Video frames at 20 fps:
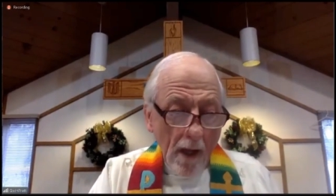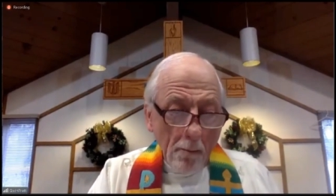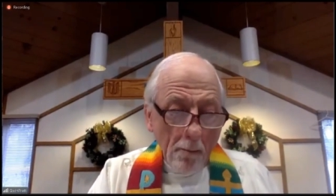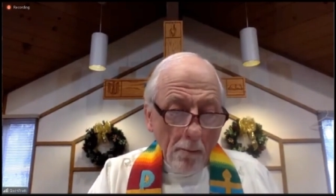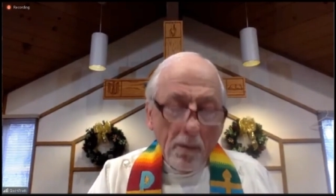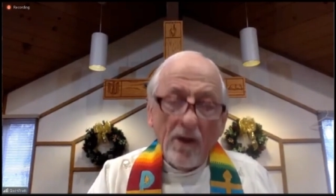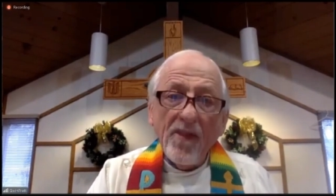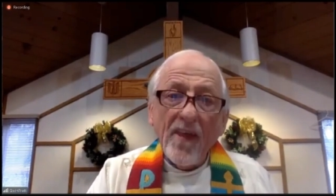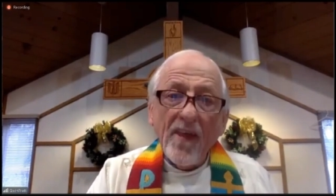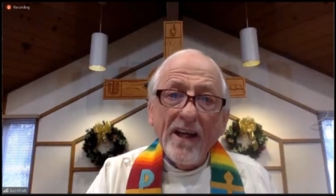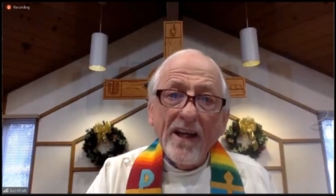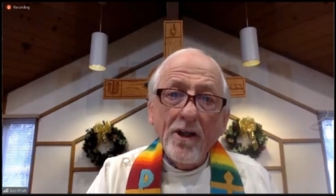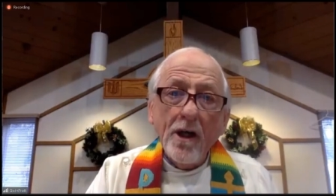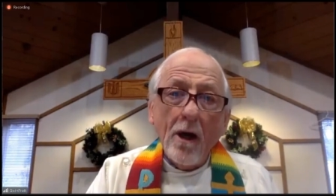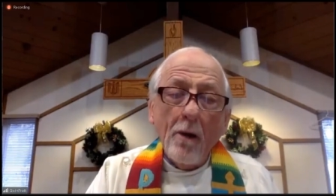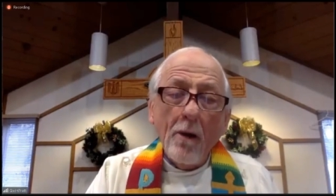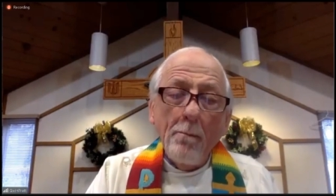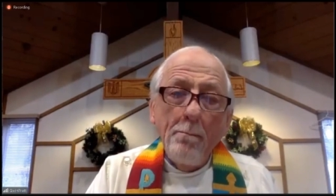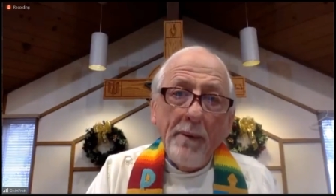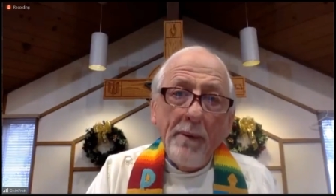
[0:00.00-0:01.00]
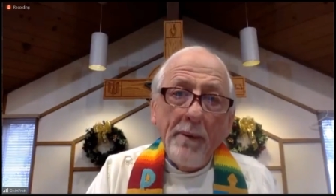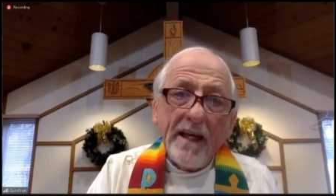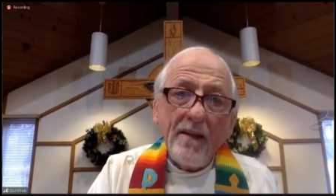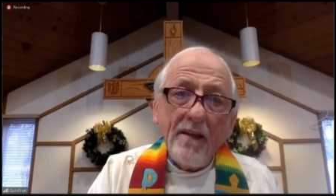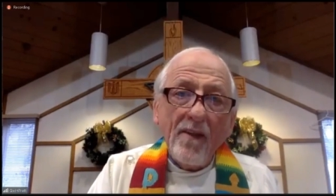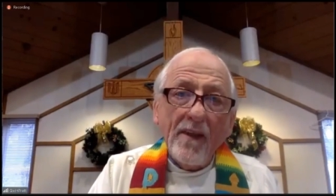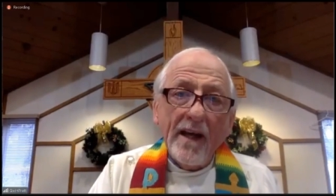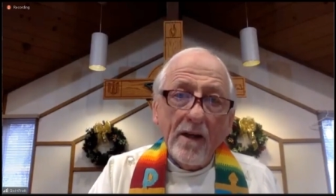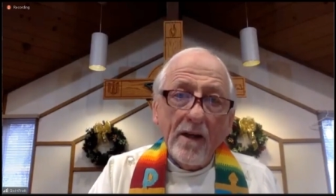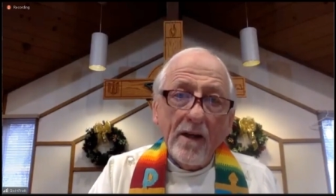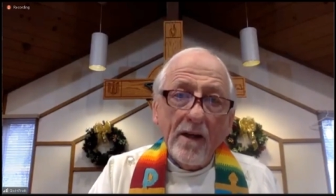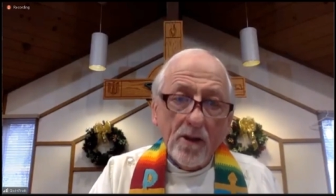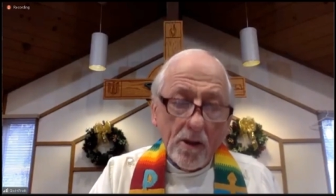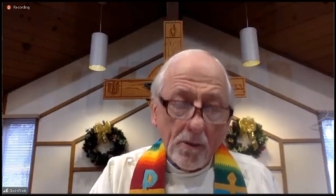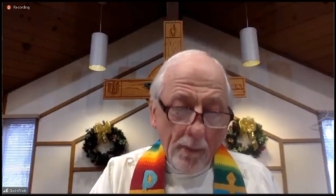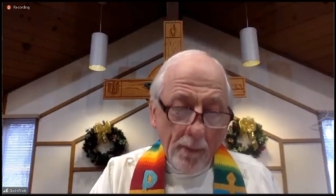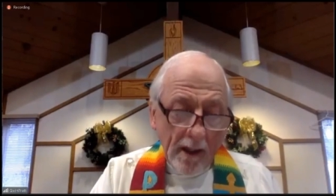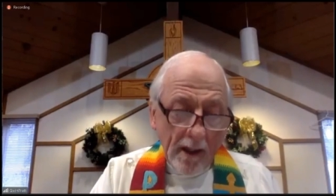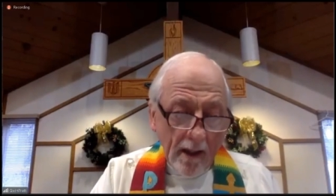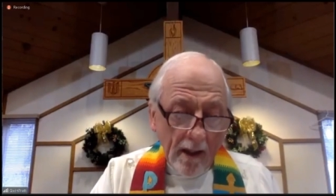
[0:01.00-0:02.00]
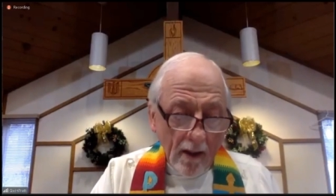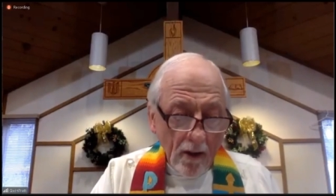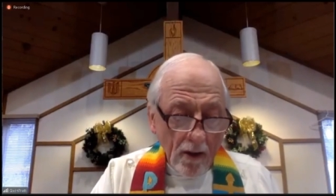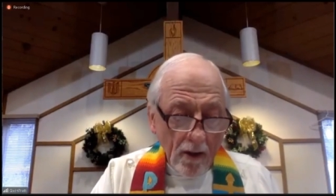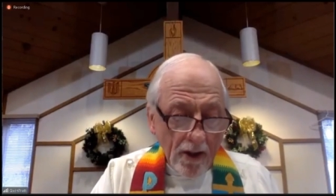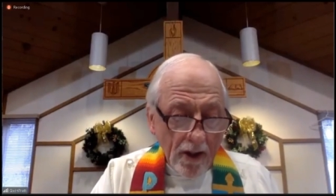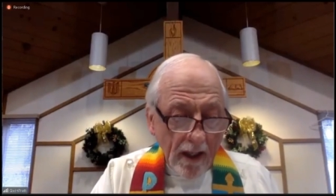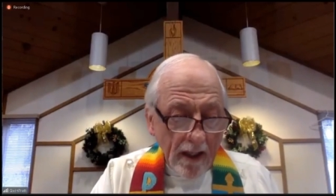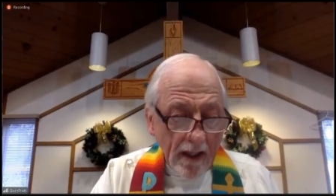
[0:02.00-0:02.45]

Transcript: but they shall beat their spears